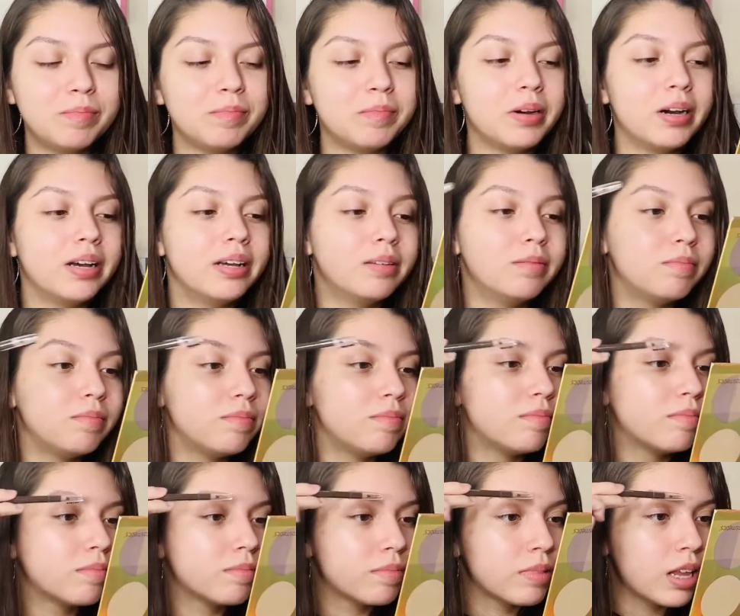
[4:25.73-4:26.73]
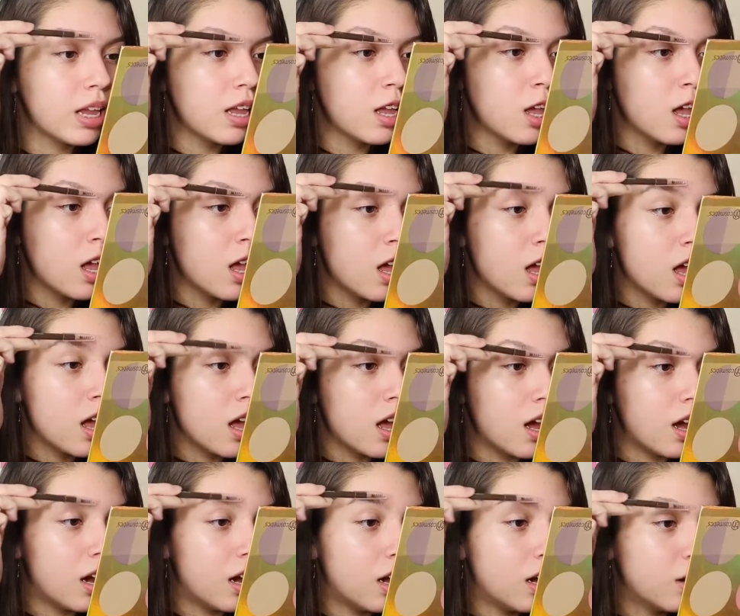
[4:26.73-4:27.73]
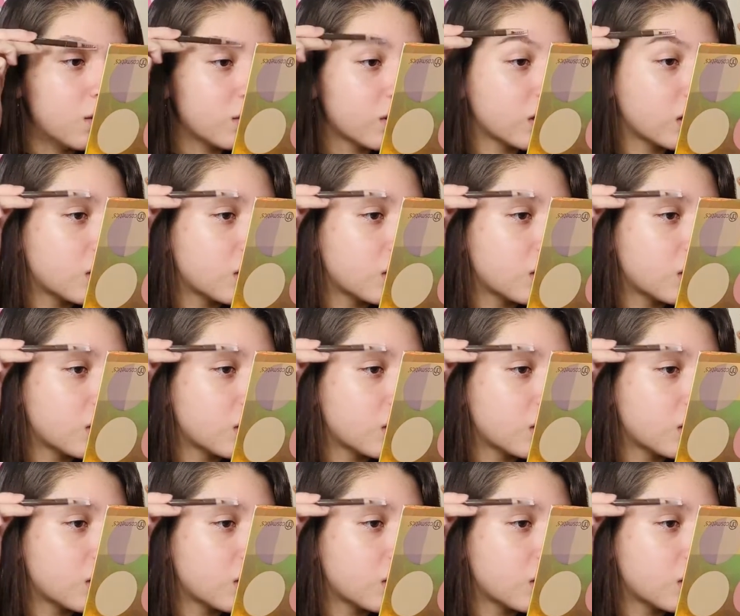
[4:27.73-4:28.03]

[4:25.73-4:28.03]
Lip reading: But we're